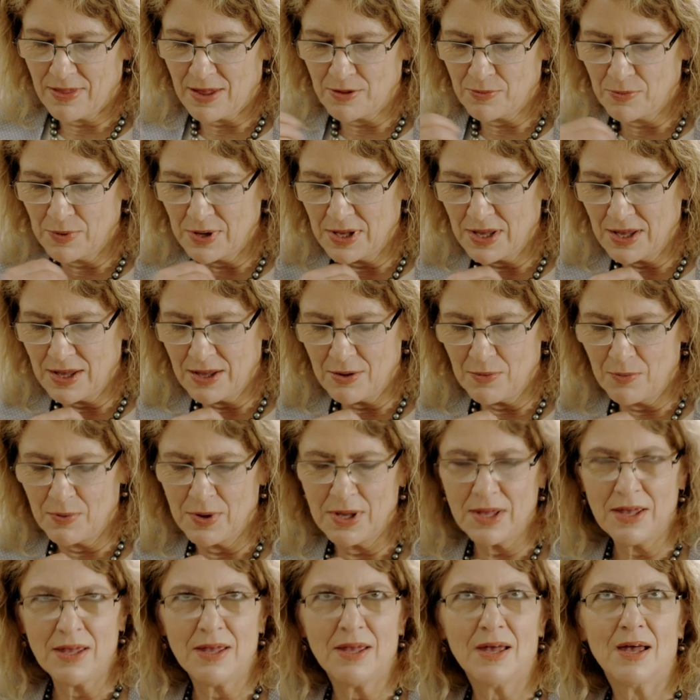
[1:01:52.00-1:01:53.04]
that we
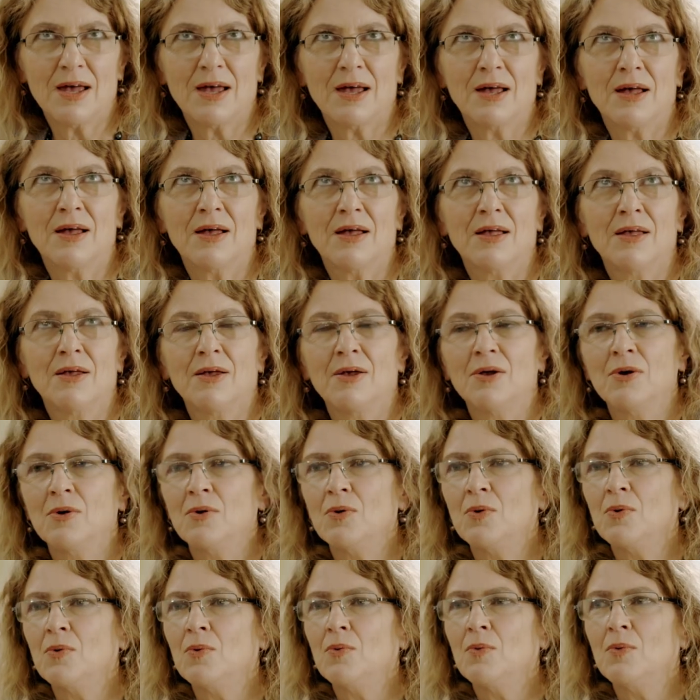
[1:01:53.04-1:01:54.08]
we uh,
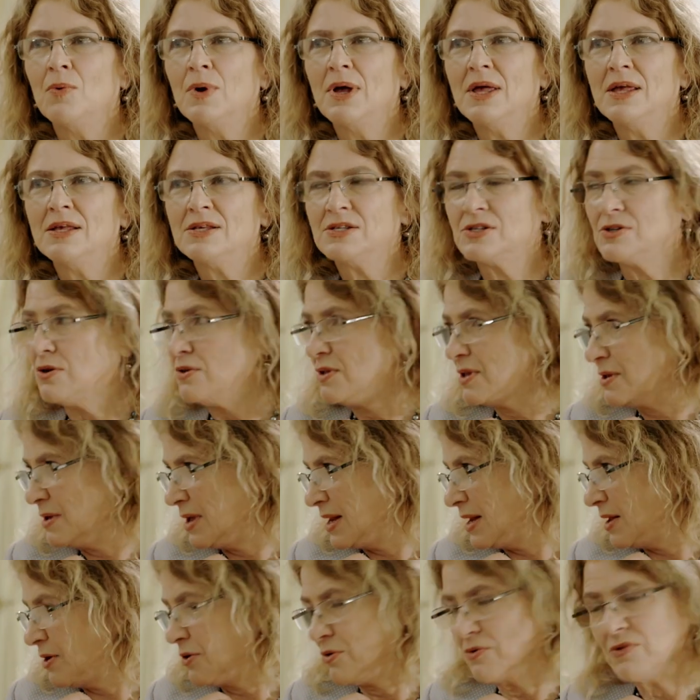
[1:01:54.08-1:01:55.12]
we
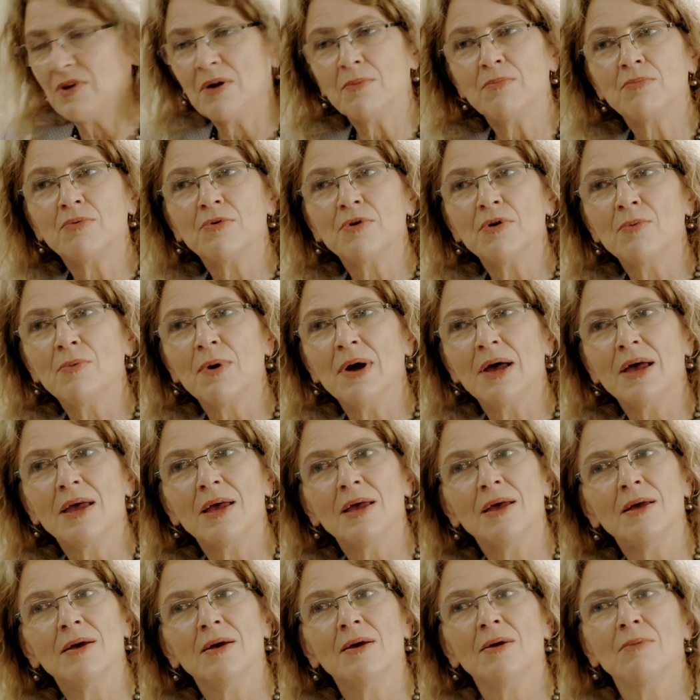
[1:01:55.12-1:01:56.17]
study in a contemporary
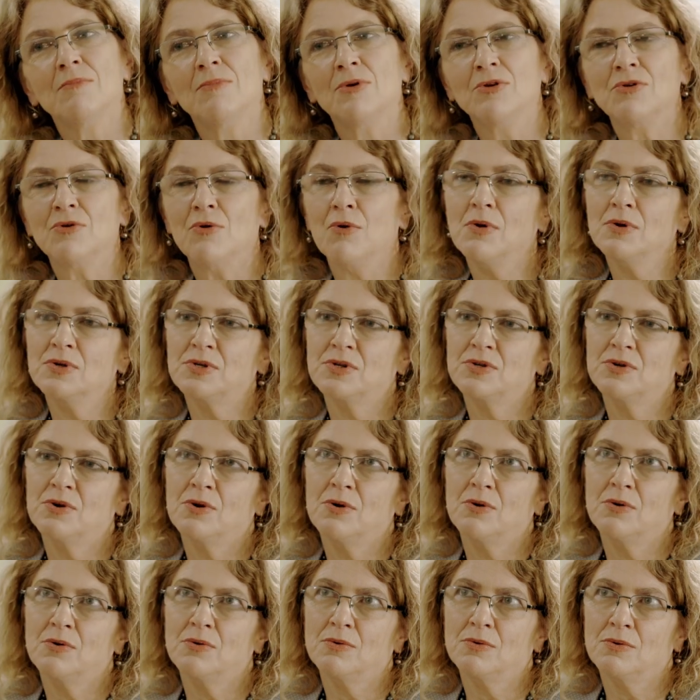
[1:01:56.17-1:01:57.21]
way, but
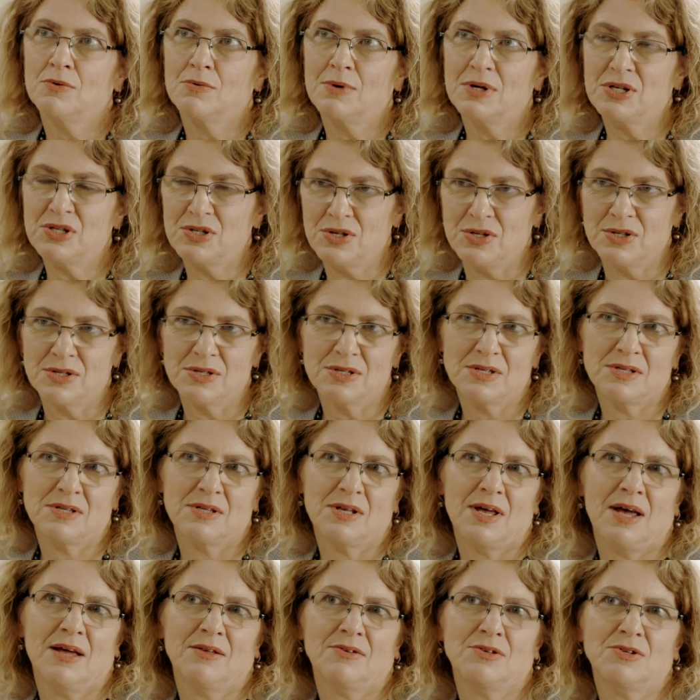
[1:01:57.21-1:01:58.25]
also questions
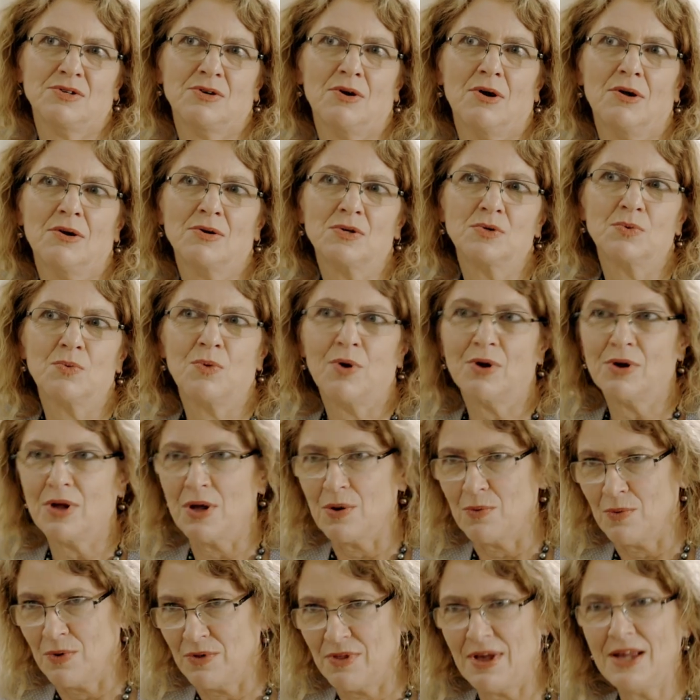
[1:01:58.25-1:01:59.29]
that scholars
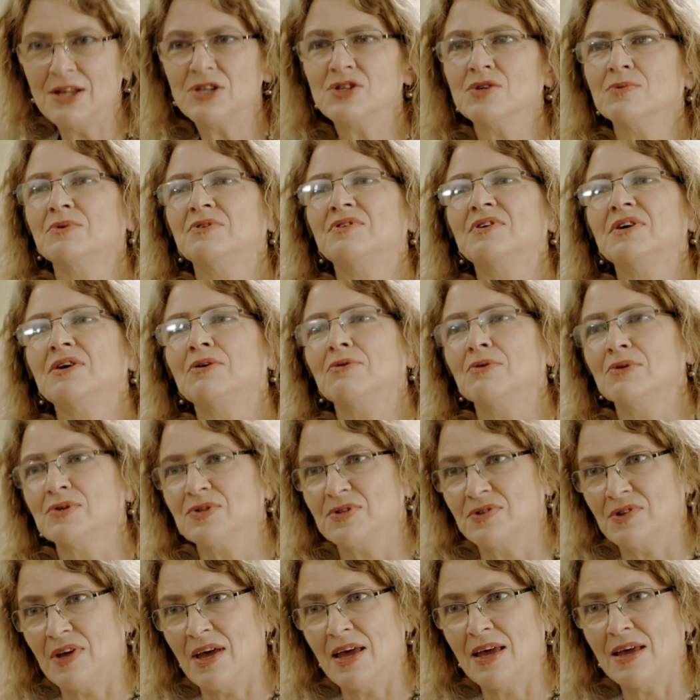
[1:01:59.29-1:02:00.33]
working with ancient
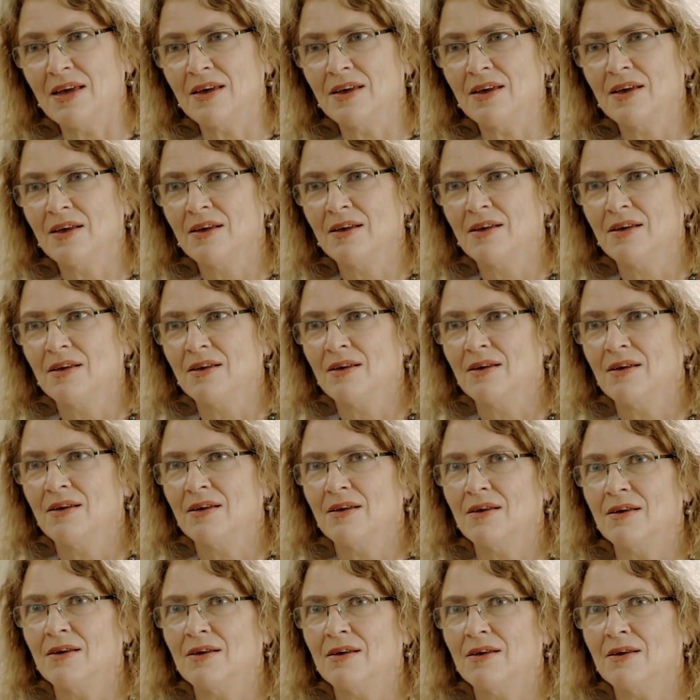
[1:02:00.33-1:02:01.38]
materials take
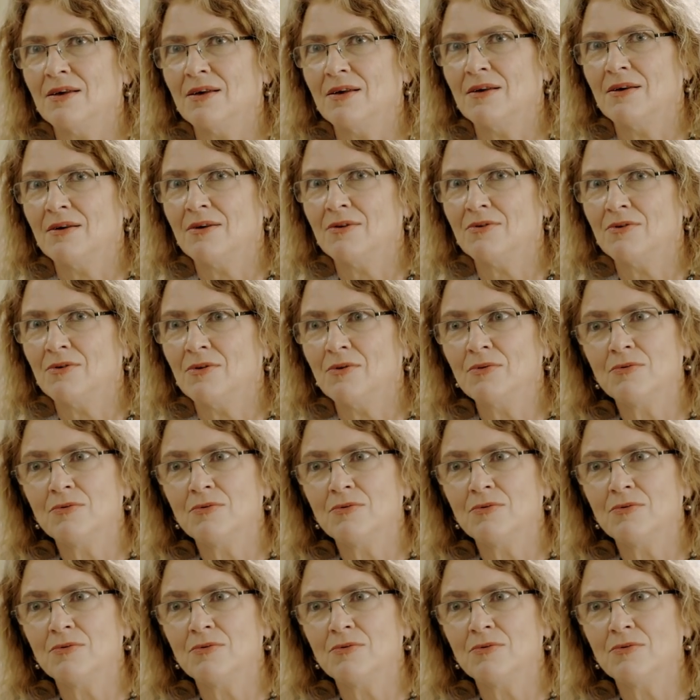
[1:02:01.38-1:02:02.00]
uh,